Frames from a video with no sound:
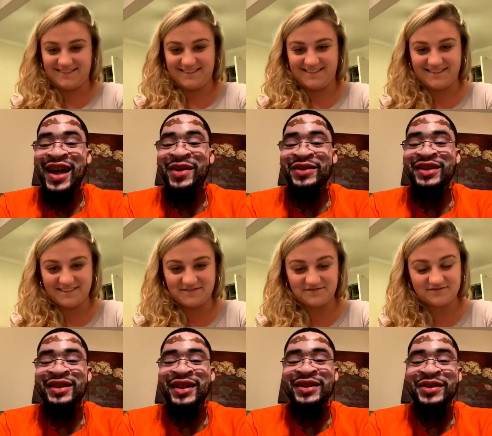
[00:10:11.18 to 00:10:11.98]
Speaker 1: was just
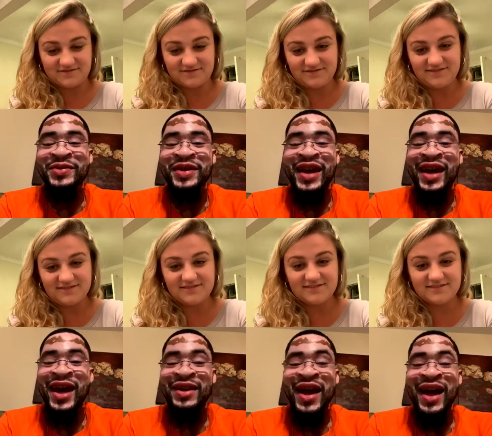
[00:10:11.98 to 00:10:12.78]
telling someone I got
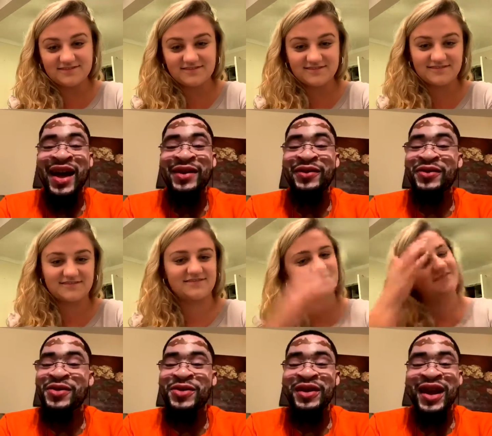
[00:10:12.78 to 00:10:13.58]
a I got a
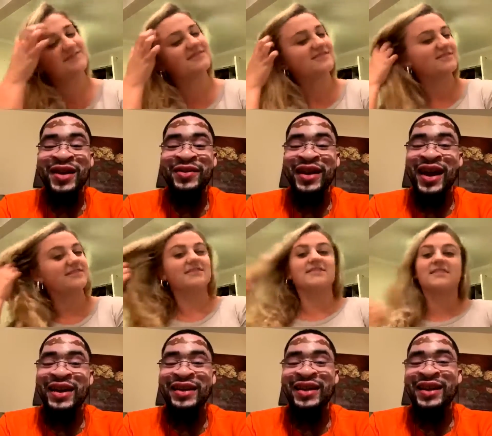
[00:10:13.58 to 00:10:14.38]
full life. Like I
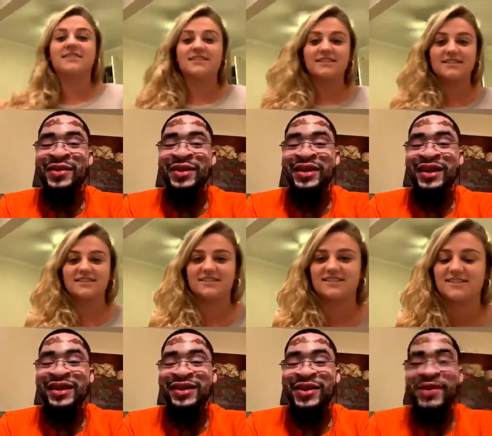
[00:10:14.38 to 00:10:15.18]
didn't done everything.
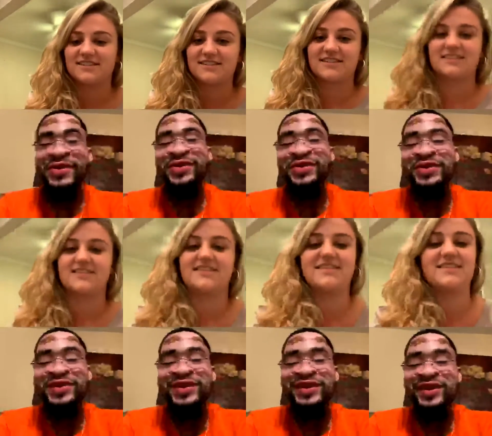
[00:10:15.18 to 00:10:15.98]
So
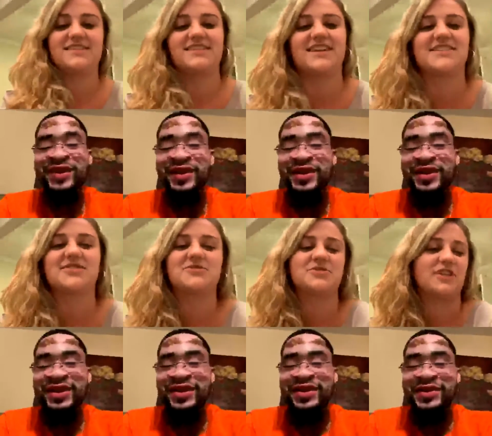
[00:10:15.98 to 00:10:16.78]
Speaker 2: that's so
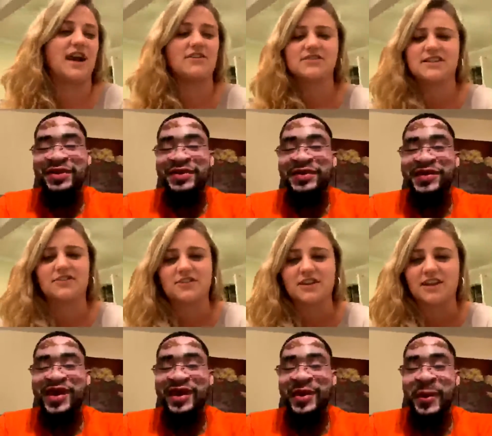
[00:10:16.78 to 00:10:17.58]
cool. I was
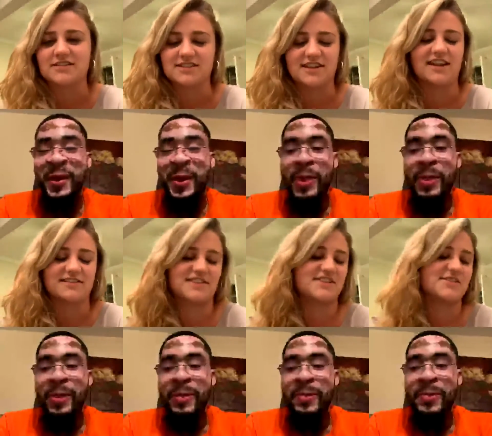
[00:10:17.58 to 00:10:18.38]
definitely guessing. Yeah,
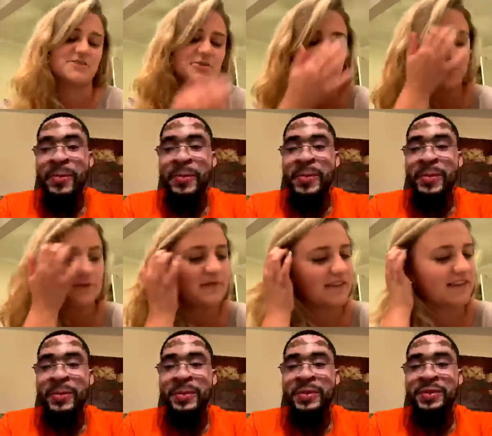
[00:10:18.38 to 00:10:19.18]
that's so so cool.
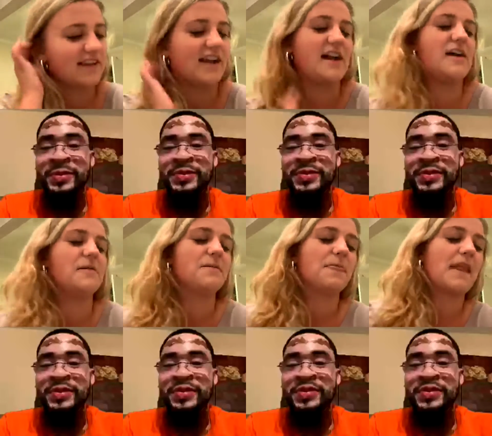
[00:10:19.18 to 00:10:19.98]

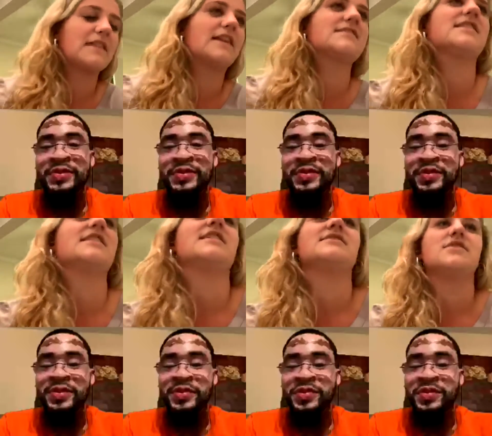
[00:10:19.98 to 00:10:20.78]
Um, and that's the
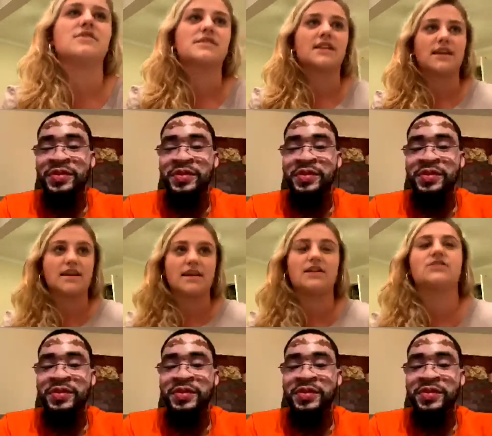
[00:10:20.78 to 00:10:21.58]
thing too is like
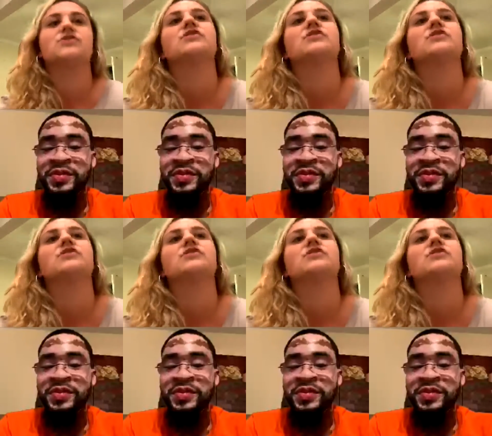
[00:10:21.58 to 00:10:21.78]
each